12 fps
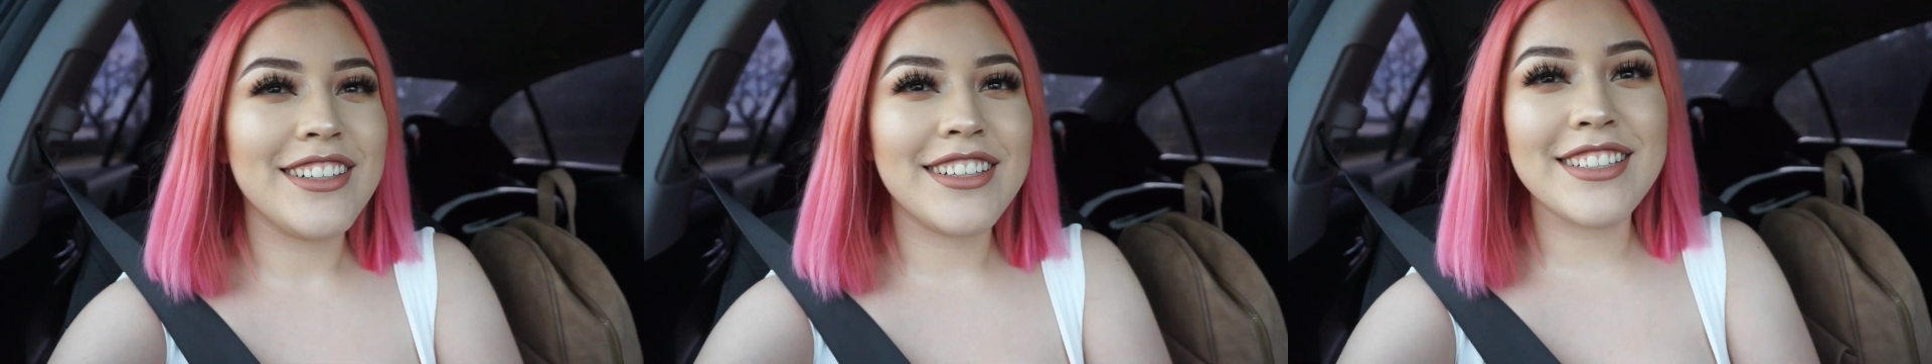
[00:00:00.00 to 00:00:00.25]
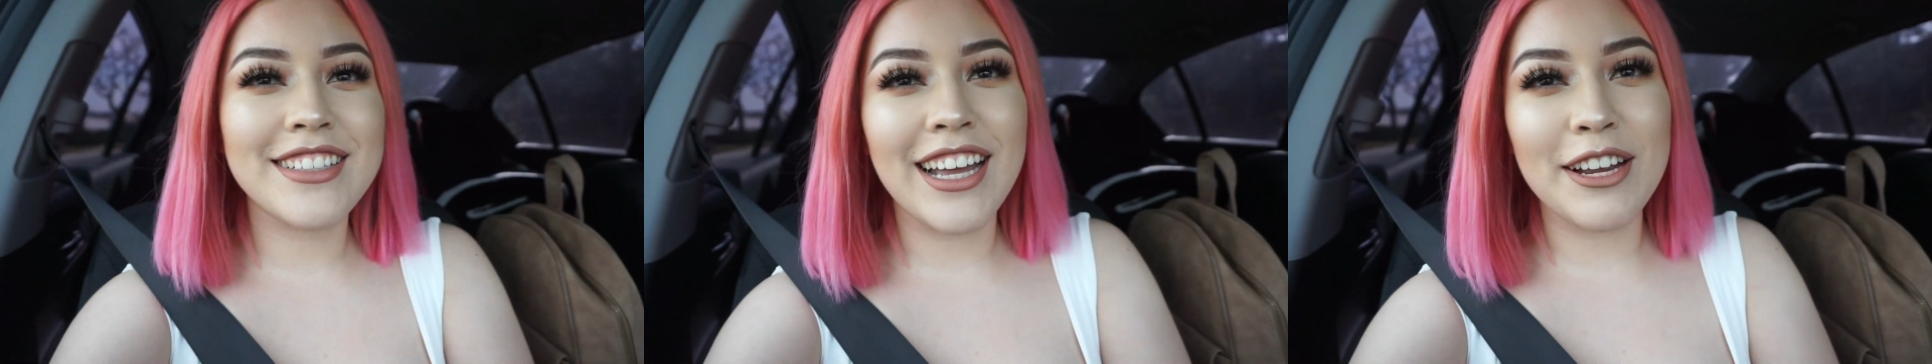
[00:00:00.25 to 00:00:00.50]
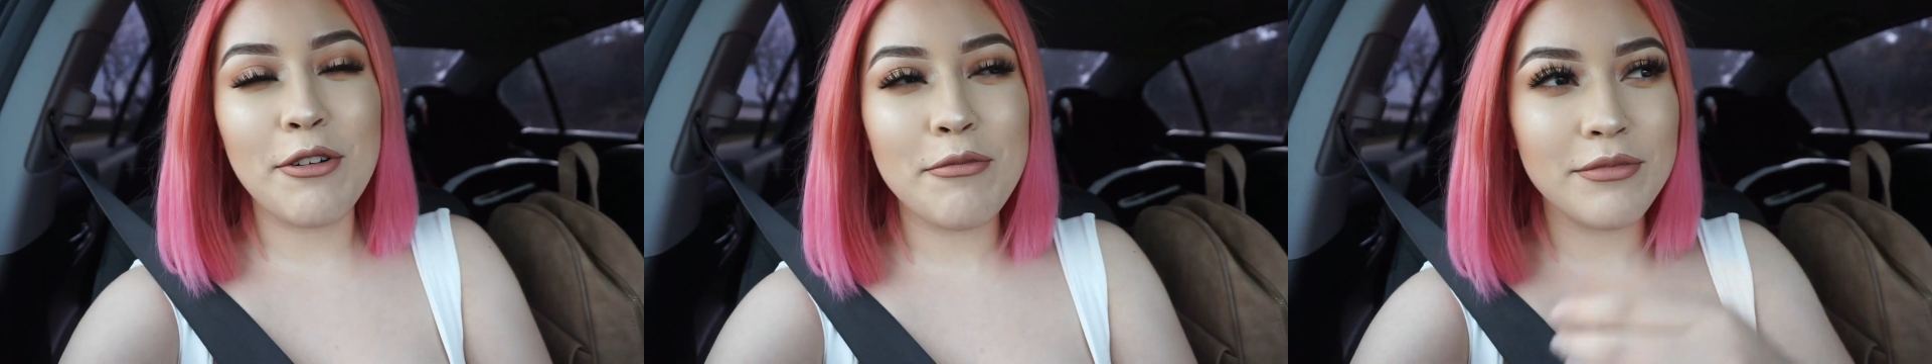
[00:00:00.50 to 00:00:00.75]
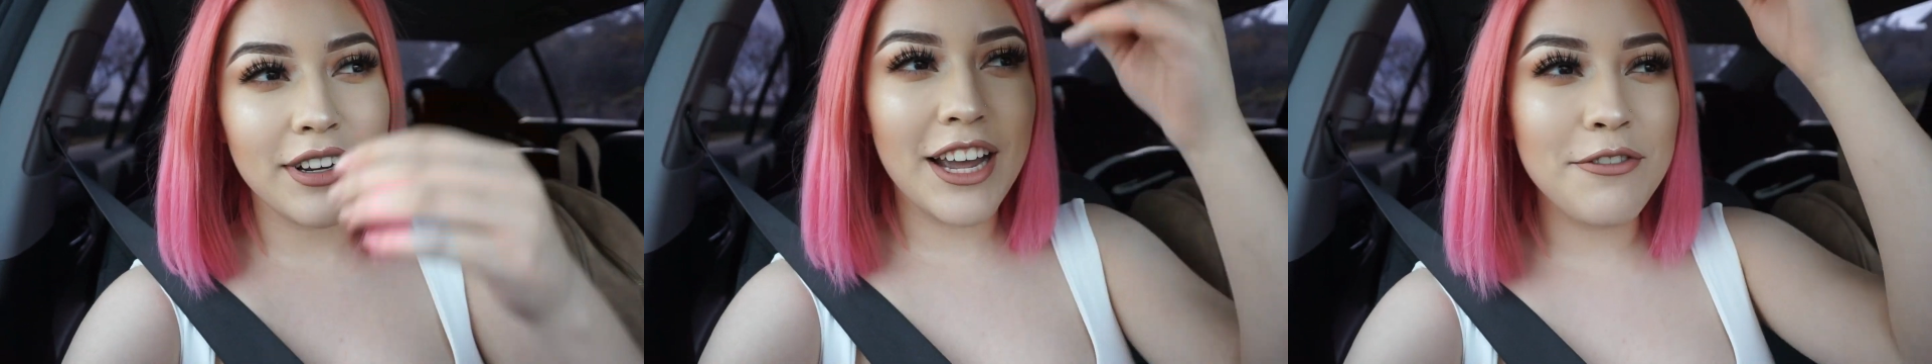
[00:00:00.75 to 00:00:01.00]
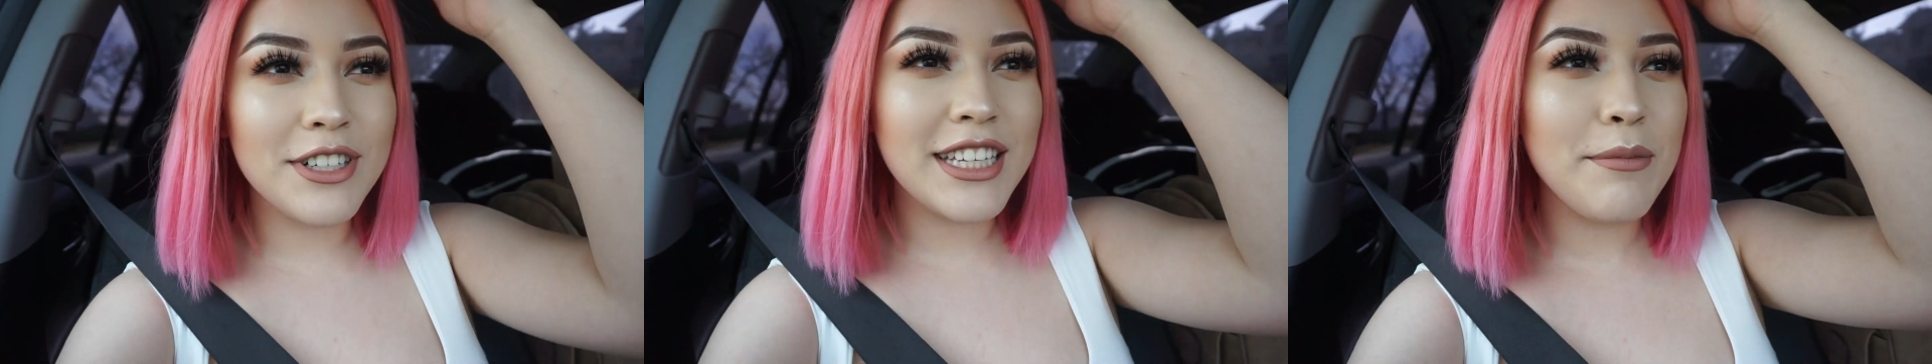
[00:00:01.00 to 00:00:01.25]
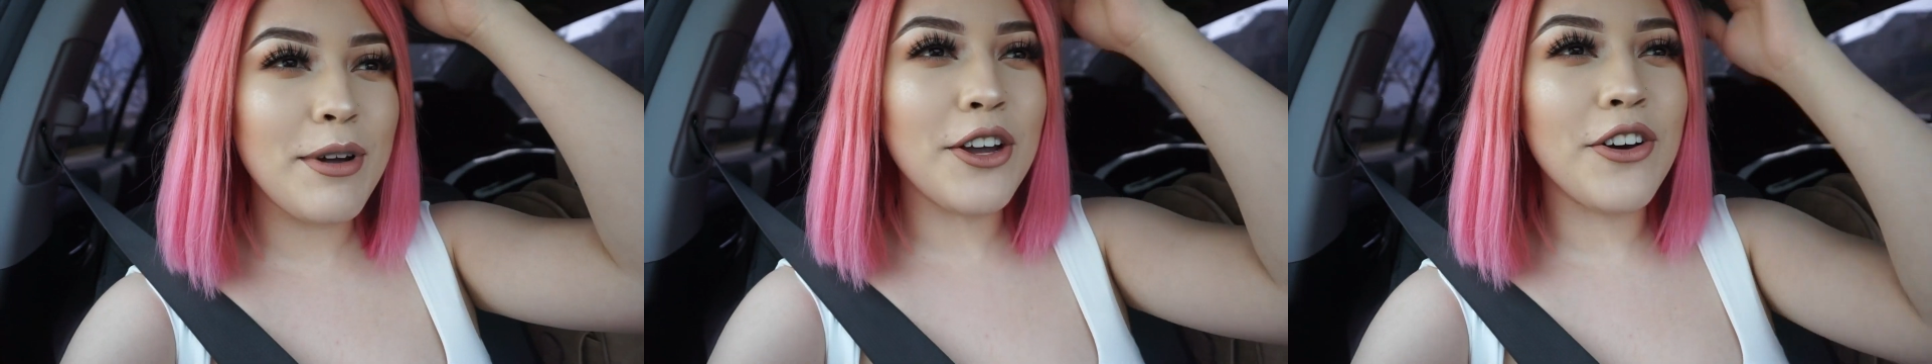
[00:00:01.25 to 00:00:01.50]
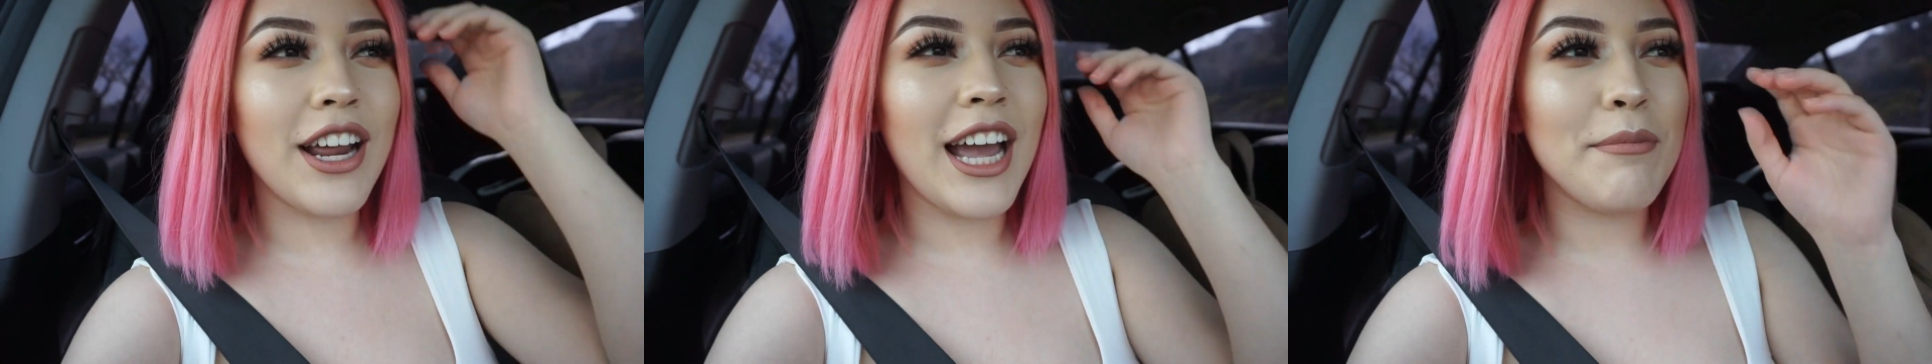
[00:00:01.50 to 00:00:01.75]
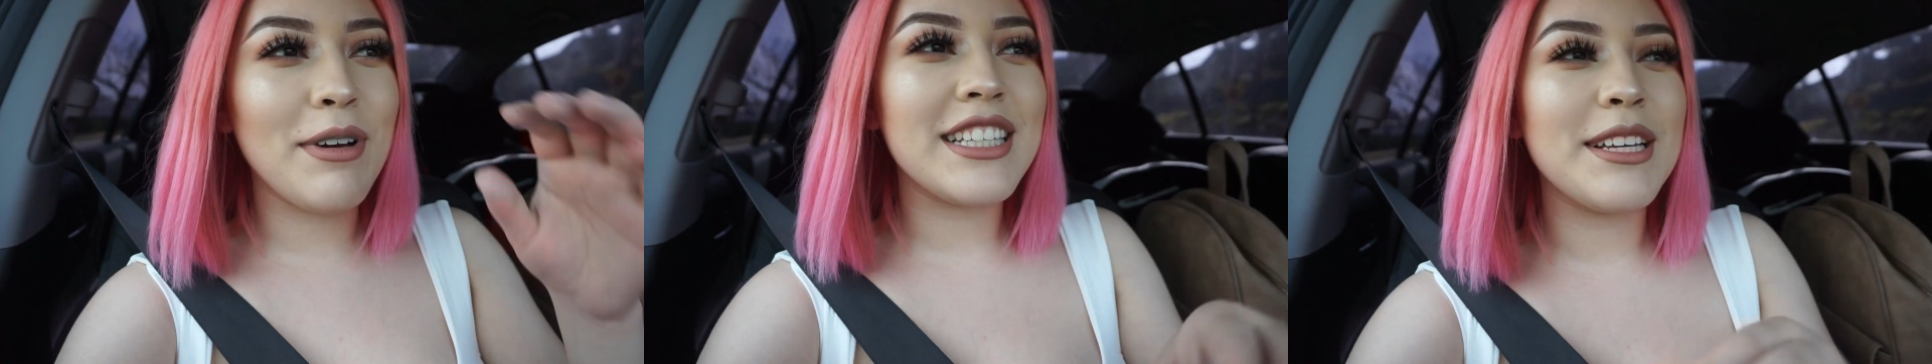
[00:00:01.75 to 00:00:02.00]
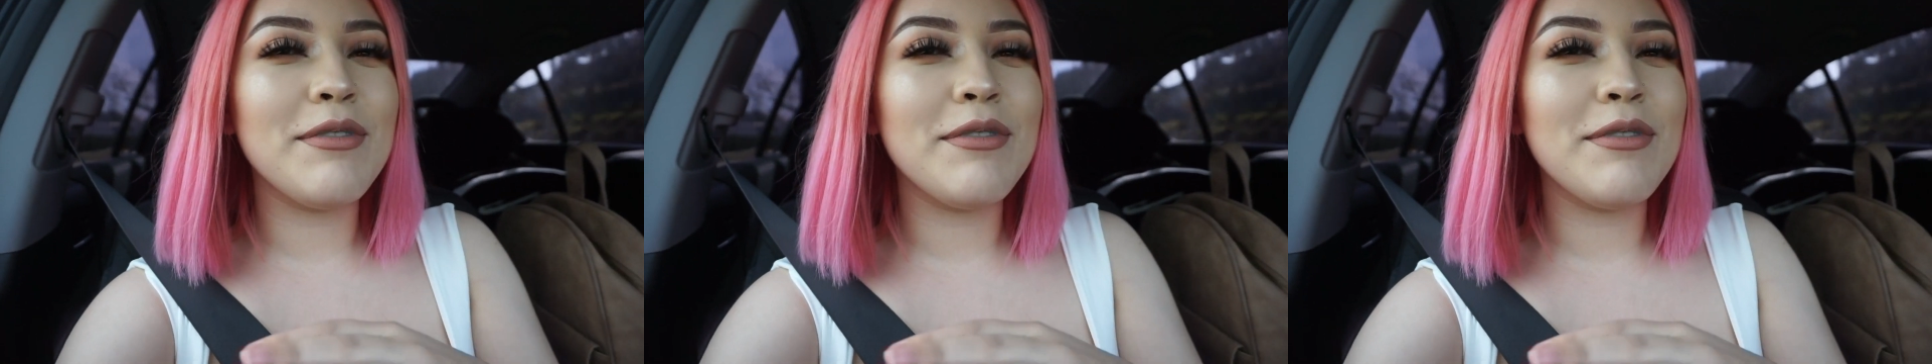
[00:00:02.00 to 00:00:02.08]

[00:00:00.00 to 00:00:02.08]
Because every time I go to IMATS,